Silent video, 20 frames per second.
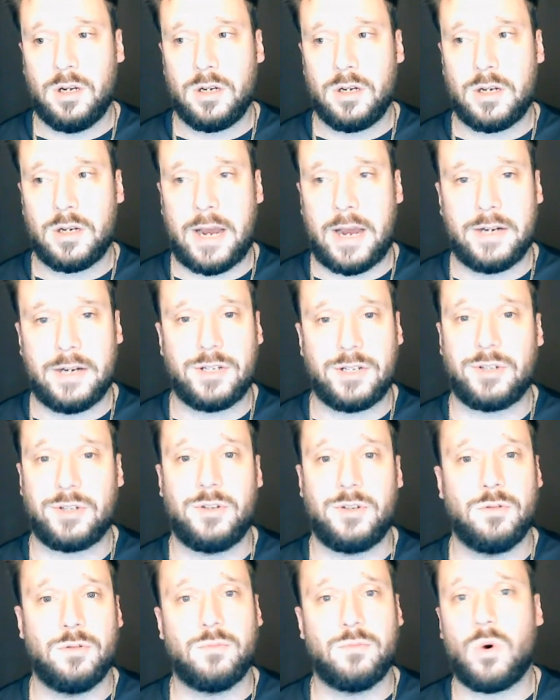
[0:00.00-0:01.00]
kind of just
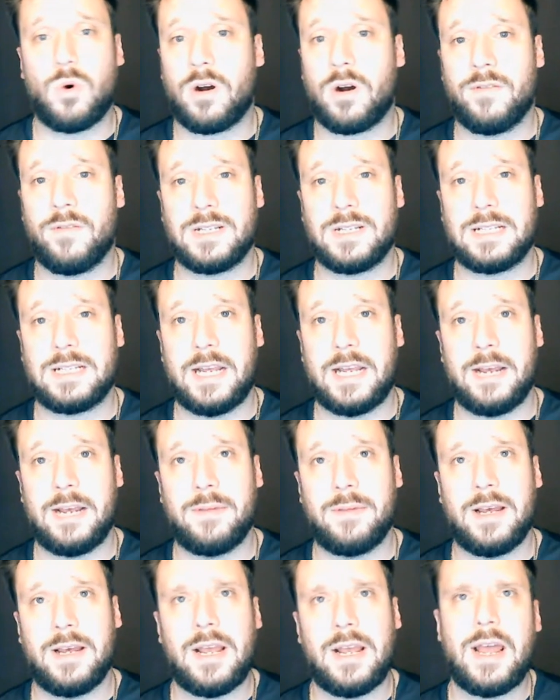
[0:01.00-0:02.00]
do more of the same,
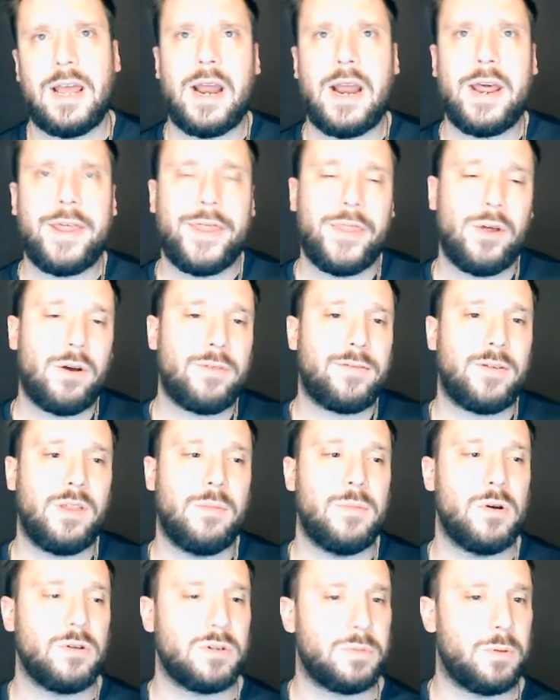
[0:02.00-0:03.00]
and, and I thought for the
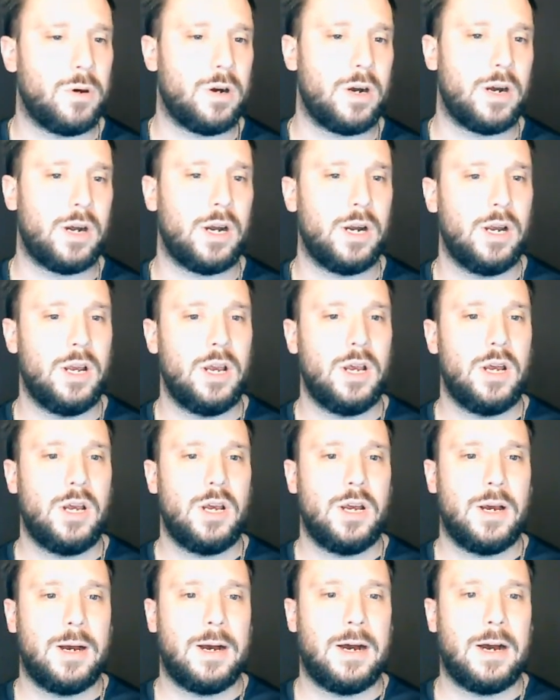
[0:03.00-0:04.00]
most part,
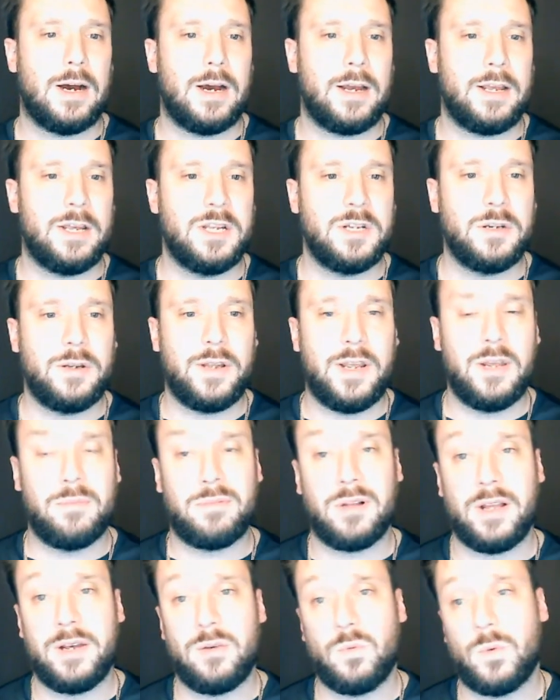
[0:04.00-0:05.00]
uh, he he
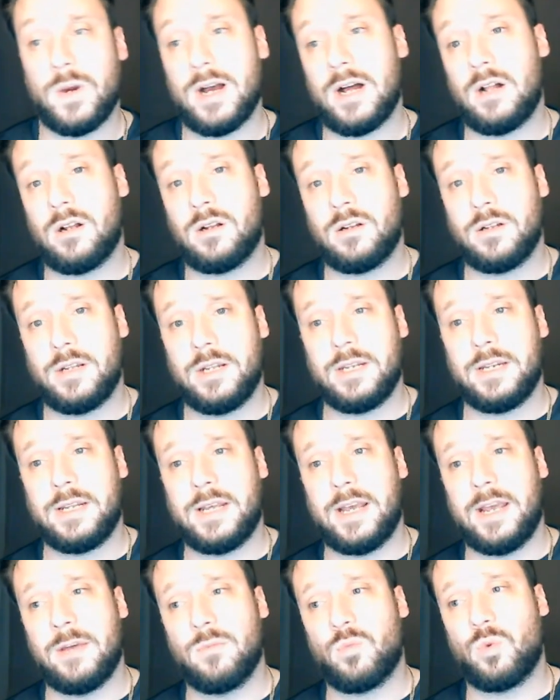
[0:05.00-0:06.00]
played well in
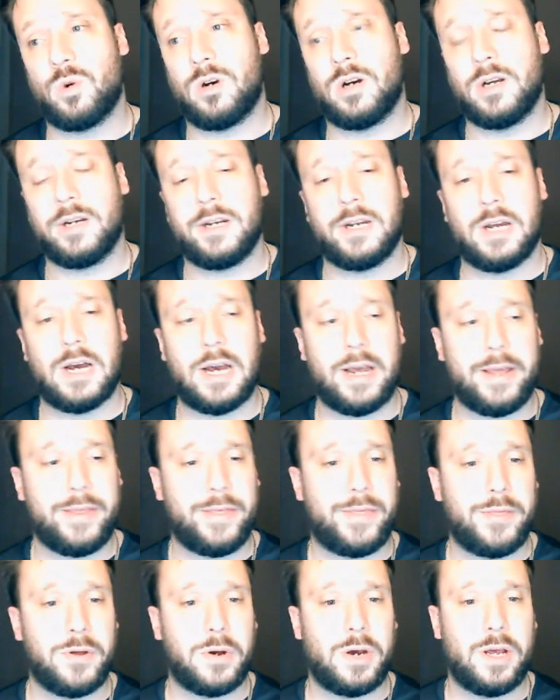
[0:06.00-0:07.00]
game one. I
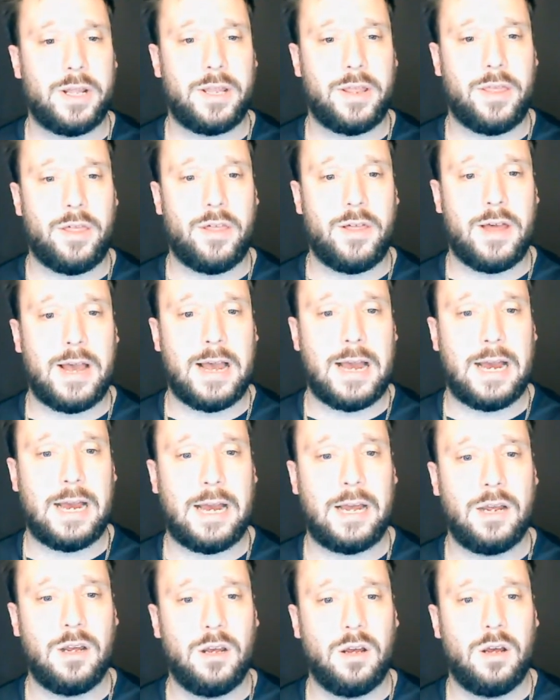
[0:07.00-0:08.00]
thought
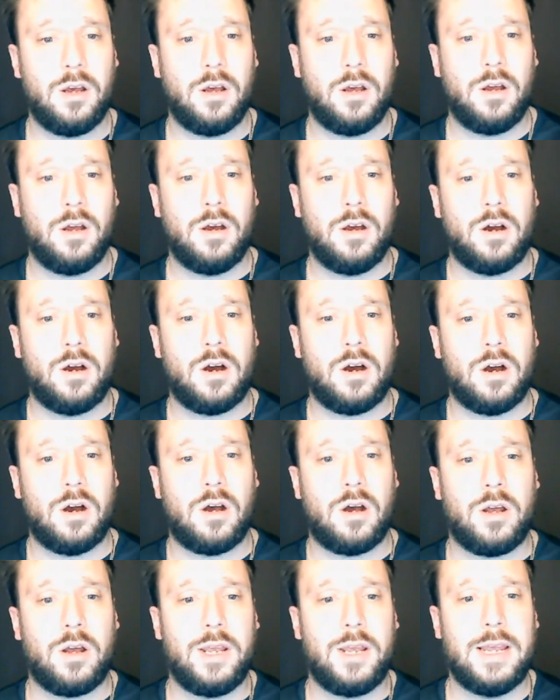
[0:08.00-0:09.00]
that
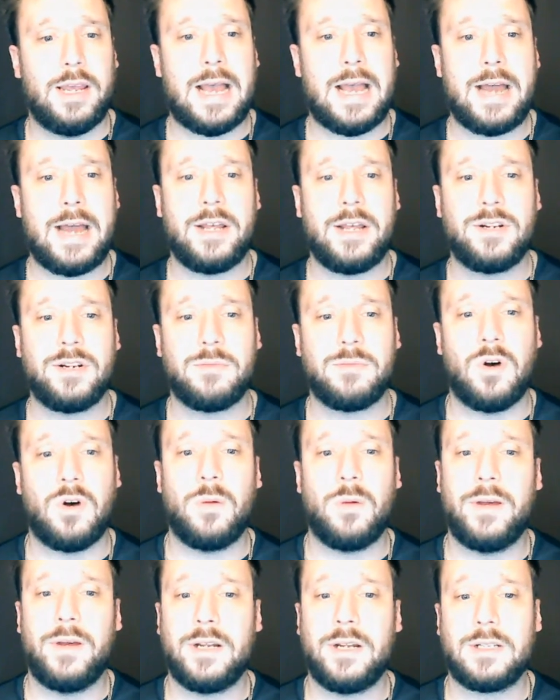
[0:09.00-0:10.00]
uh, he had his
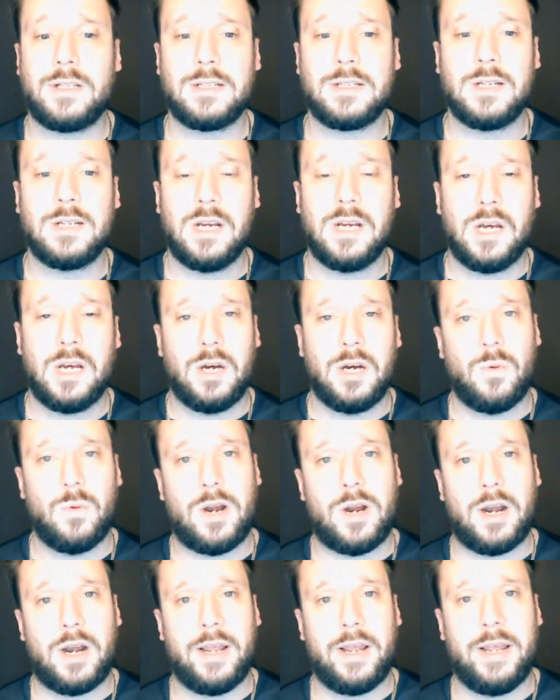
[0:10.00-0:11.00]
moments
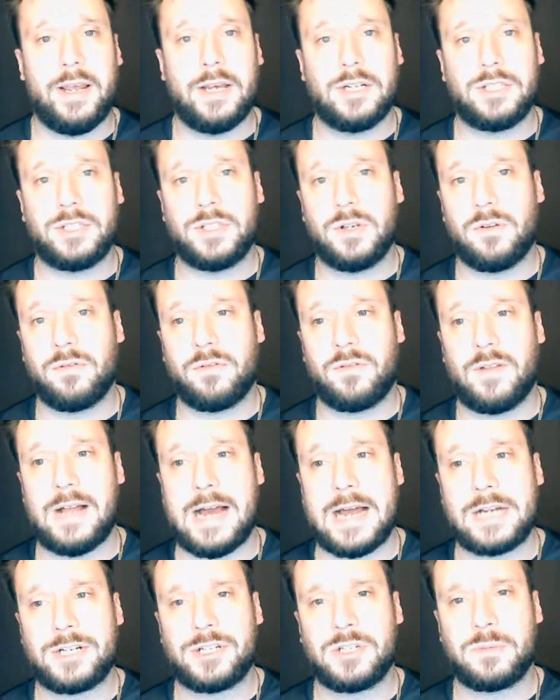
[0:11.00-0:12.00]
where he has shown
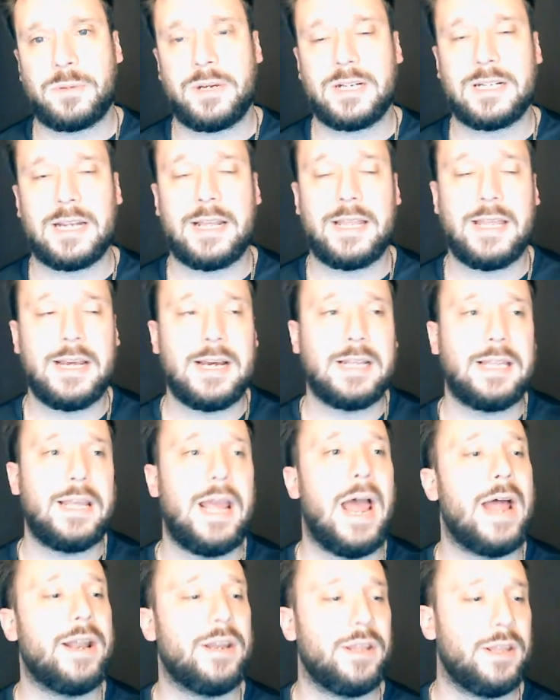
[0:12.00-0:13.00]
flashes, because I think at the
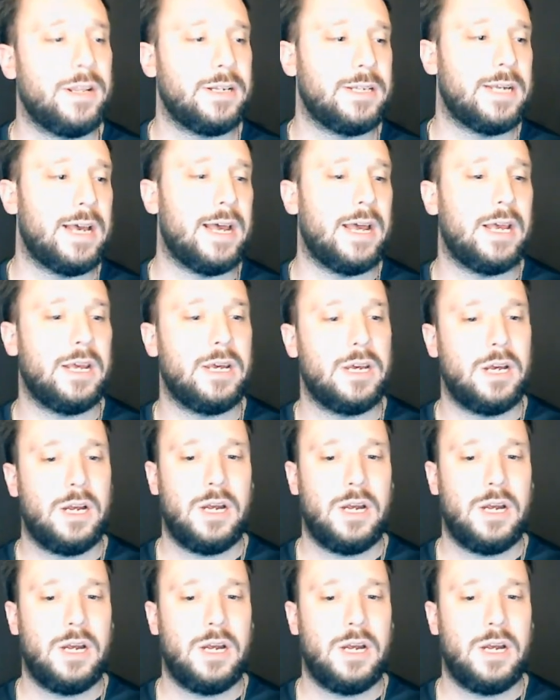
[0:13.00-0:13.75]
end of the day,